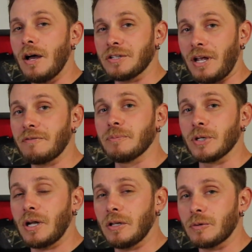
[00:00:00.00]
Aside from
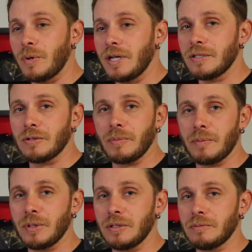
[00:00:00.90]
the colorways, there
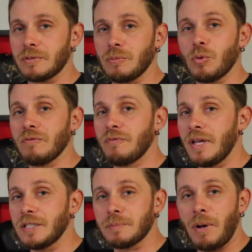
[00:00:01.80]
may be some more
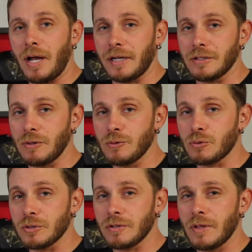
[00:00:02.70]
vents, pockets, those
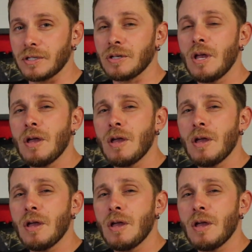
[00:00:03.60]
sorts of things.